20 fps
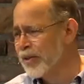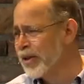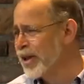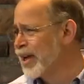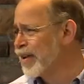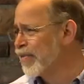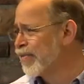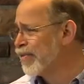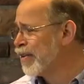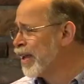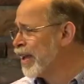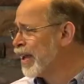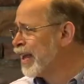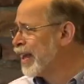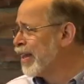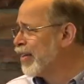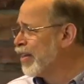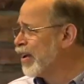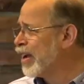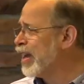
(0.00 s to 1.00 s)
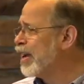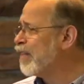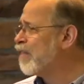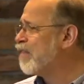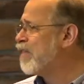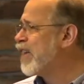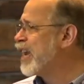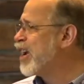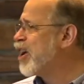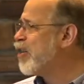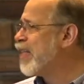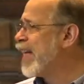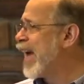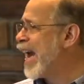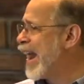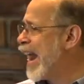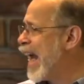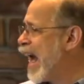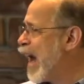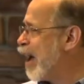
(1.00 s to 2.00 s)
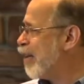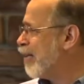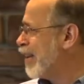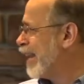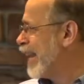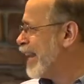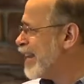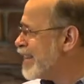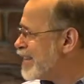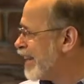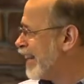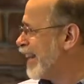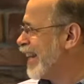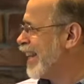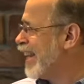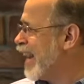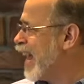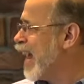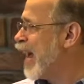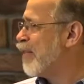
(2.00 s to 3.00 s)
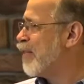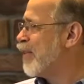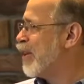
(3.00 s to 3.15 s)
They're going to they're going to figure that out easily enough.